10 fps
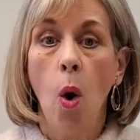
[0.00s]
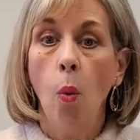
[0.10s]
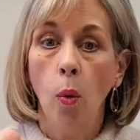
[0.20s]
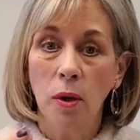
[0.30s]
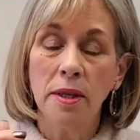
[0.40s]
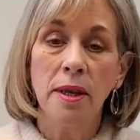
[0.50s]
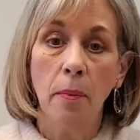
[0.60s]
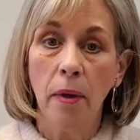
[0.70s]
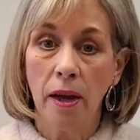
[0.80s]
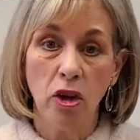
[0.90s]
Well,
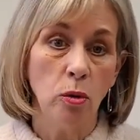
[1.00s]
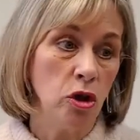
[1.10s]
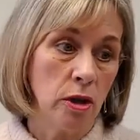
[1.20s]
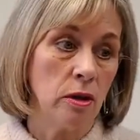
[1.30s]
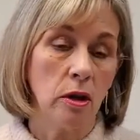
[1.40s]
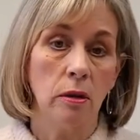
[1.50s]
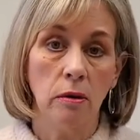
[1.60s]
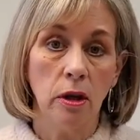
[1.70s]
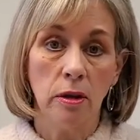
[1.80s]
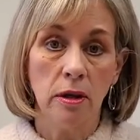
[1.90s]
and you just
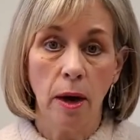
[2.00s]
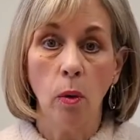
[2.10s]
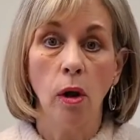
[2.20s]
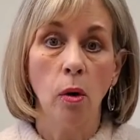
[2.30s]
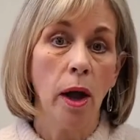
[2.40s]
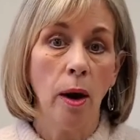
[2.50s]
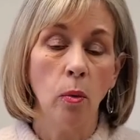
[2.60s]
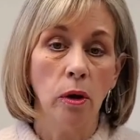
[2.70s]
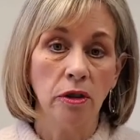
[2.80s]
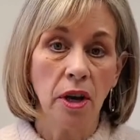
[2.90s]
say, well, okay,
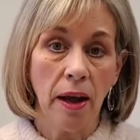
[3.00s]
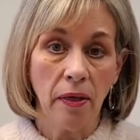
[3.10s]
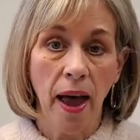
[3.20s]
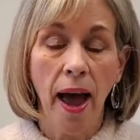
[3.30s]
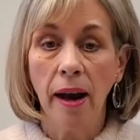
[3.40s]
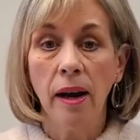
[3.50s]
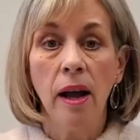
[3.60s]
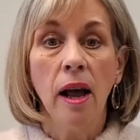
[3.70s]
we'll take that.